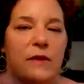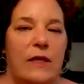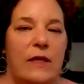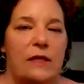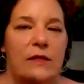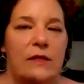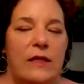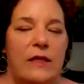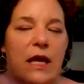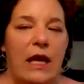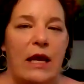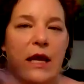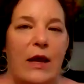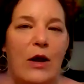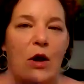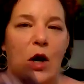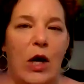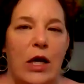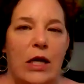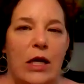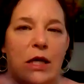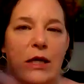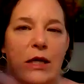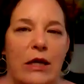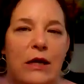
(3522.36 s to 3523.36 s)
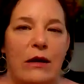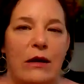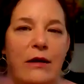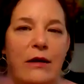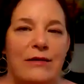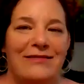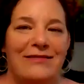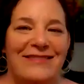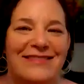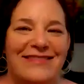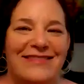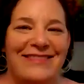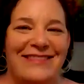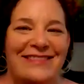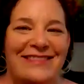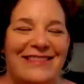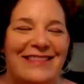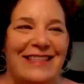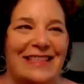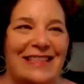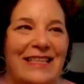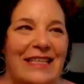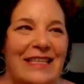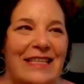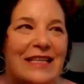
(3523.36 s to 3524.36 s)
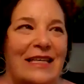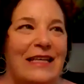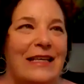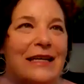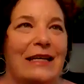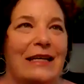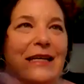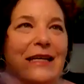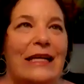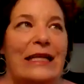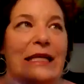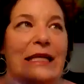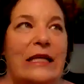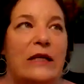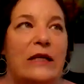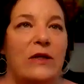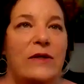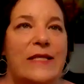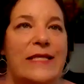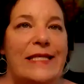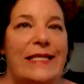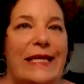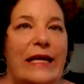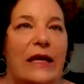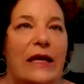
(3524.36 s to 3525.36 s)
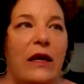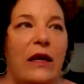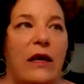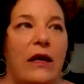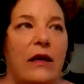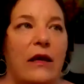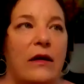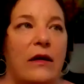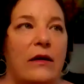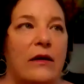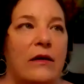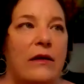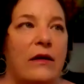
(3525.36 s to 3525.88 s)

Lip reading: It's getting hot in here. Clear seeing.